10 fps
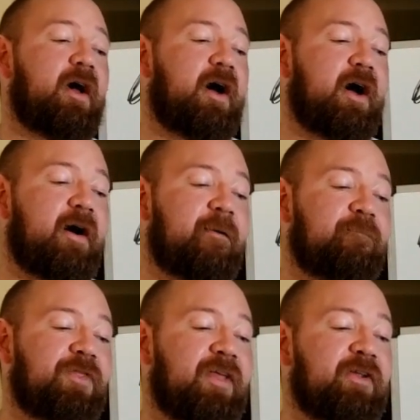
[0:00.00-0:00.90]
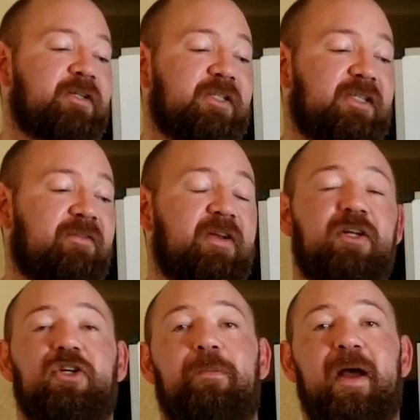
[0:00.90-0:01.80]
Um, then there's a
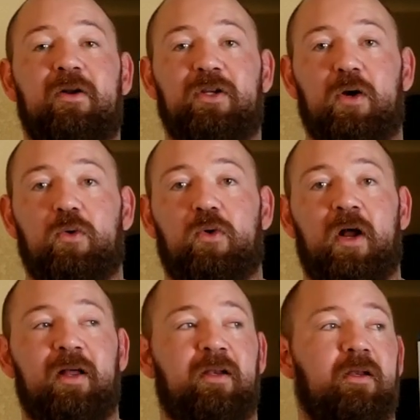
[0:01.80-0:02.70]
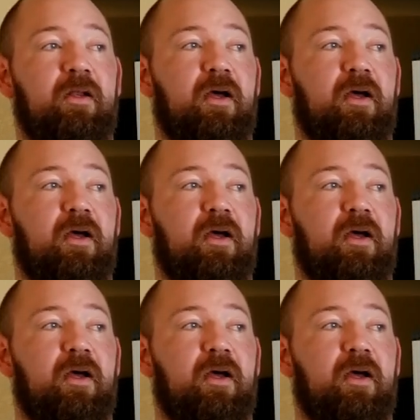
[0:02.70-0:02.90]
700 pound yoke run,